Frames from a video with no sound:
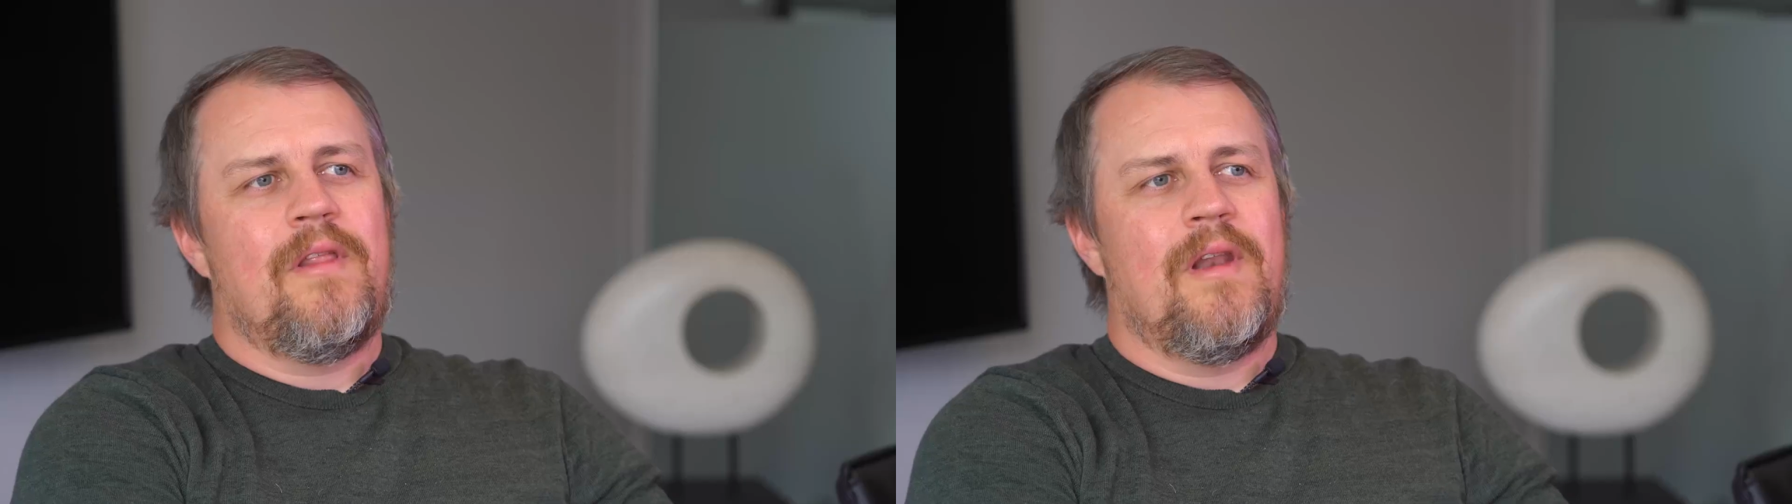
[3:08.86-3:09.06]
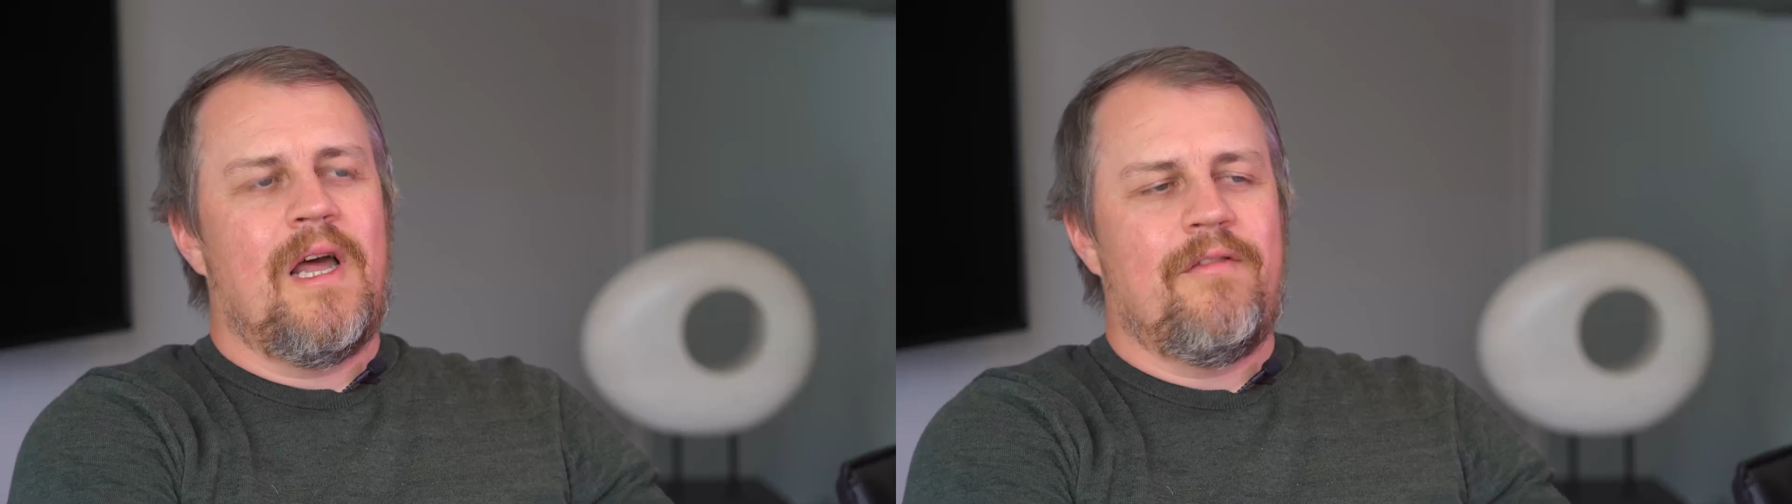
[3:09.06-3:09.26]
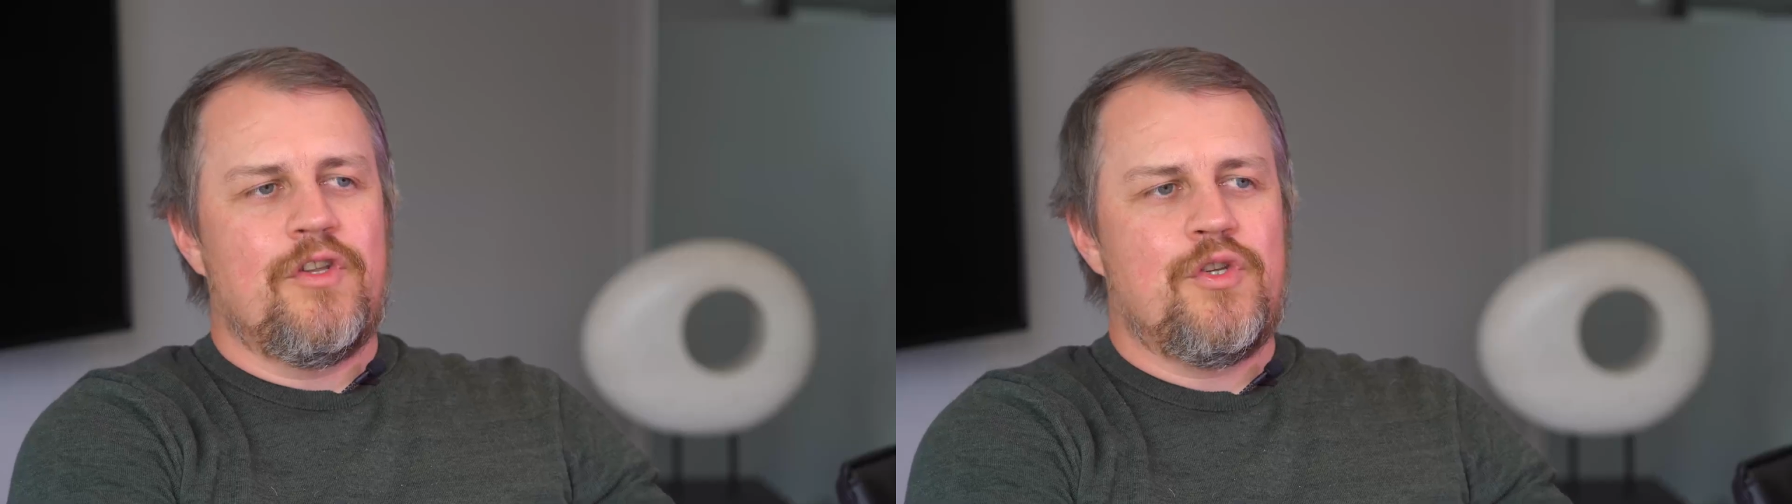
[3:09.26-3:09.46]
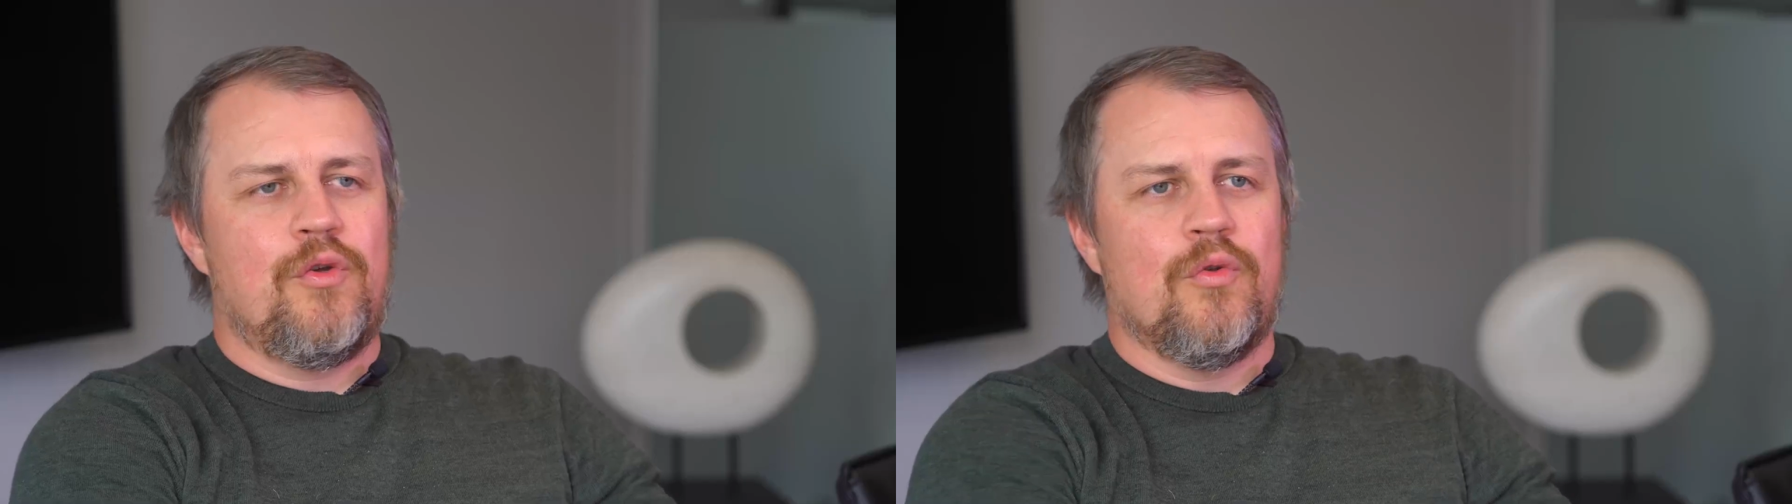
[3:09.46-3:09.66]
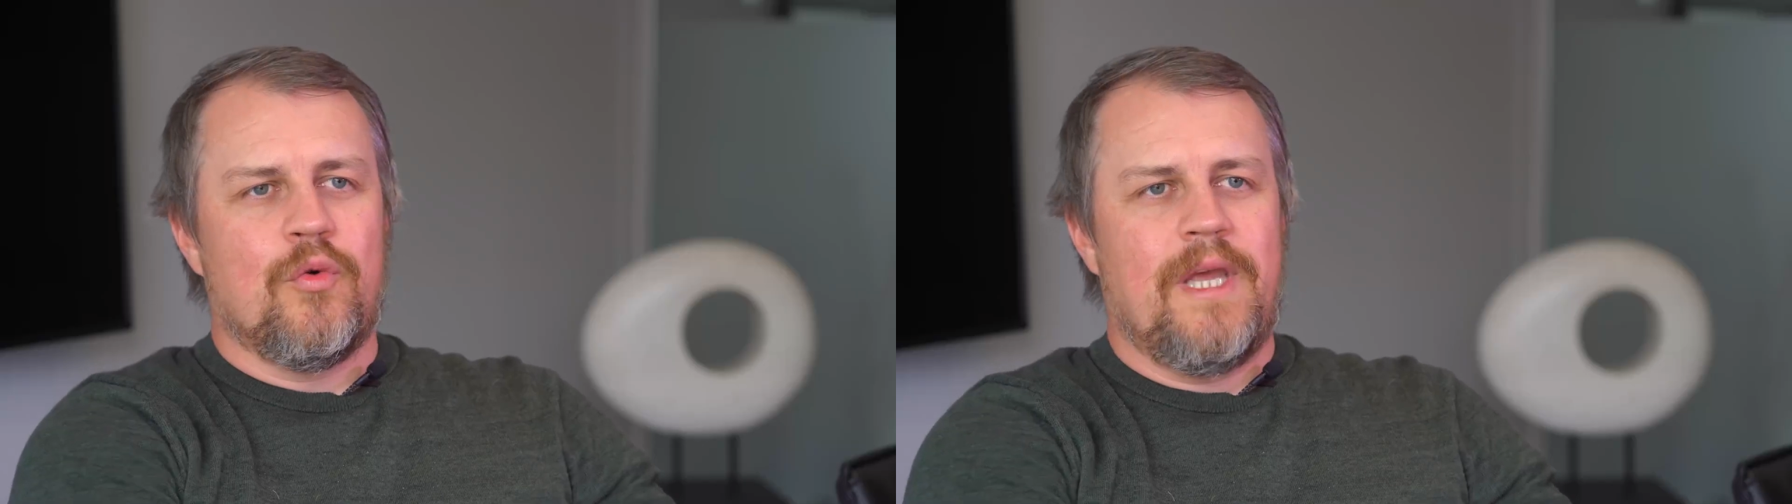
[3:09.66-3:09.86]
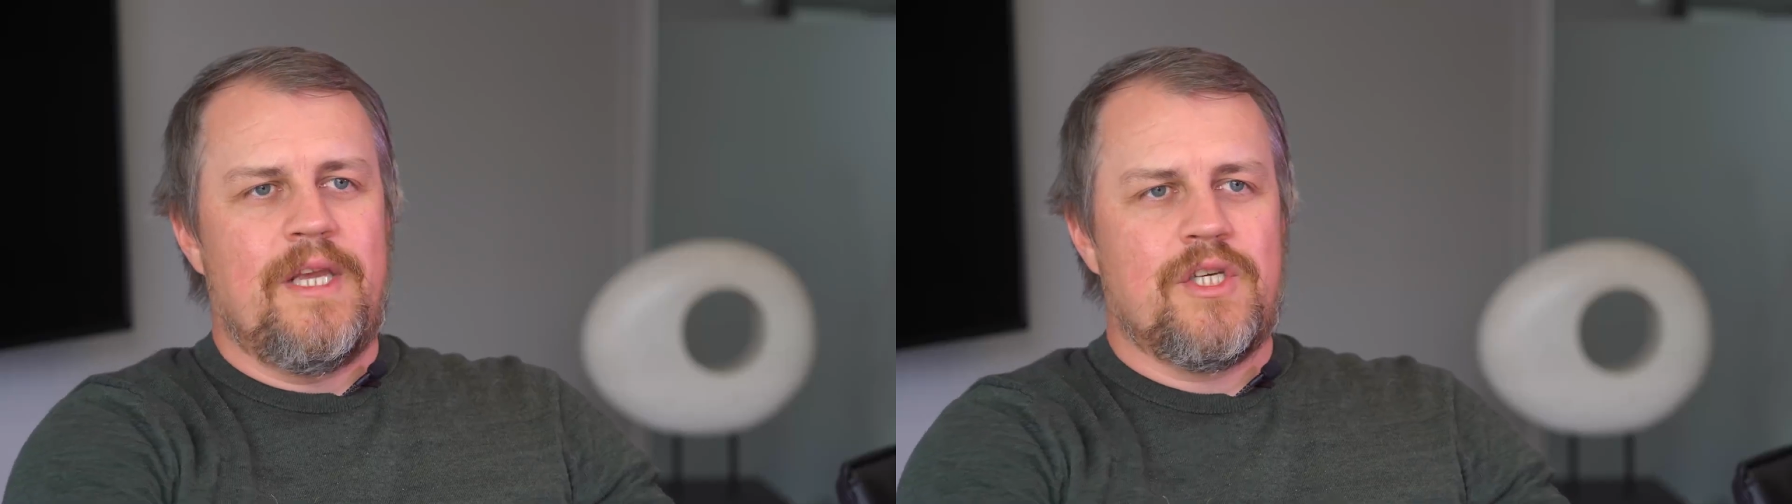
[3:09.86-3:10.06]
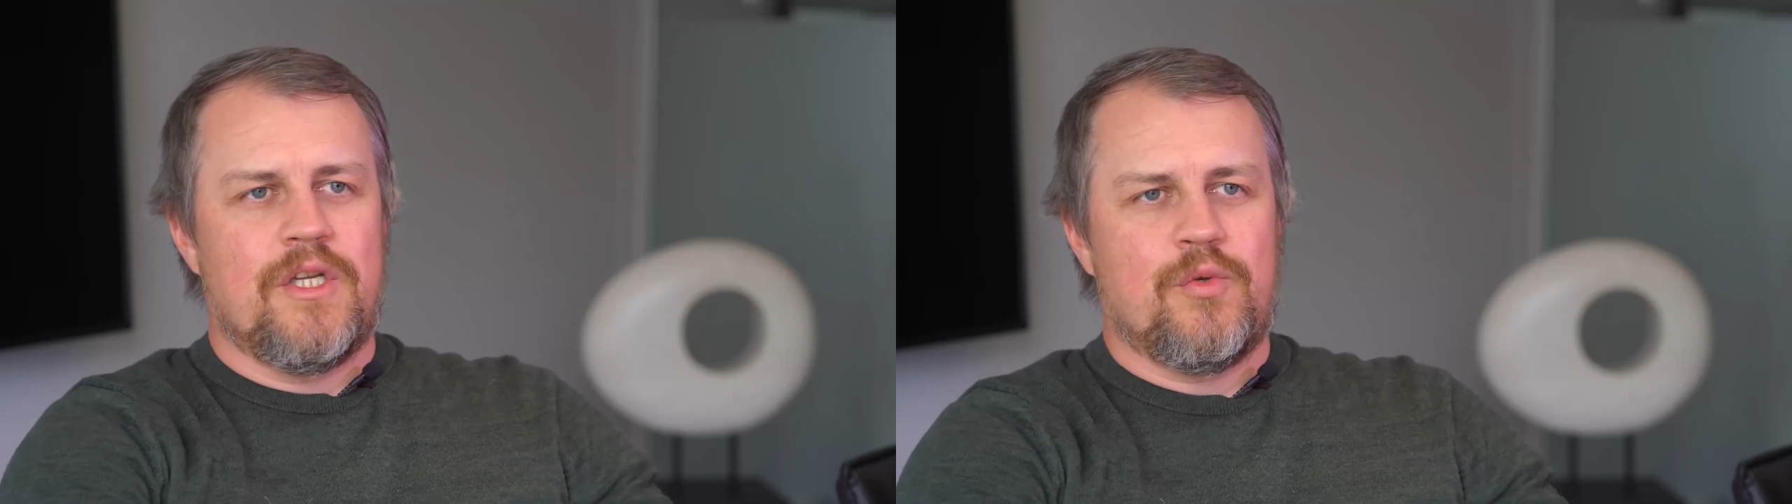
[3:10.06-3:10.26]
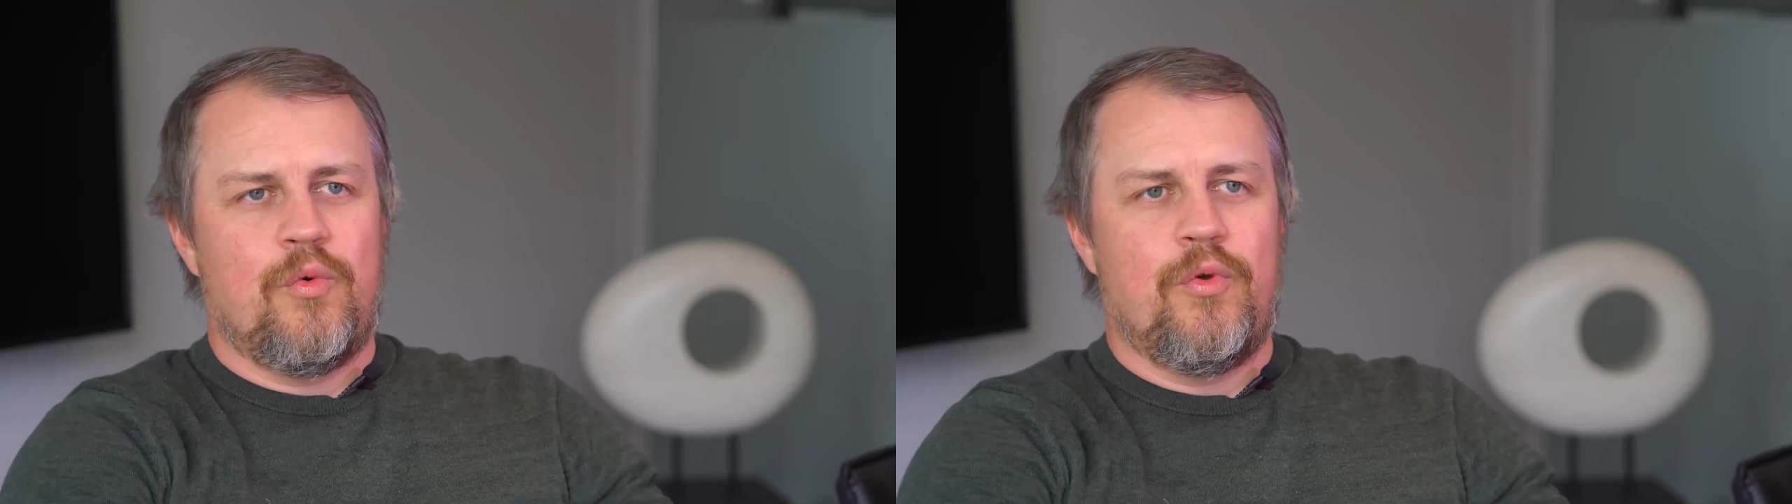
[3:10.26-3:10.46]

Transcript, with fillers: than having 2 locations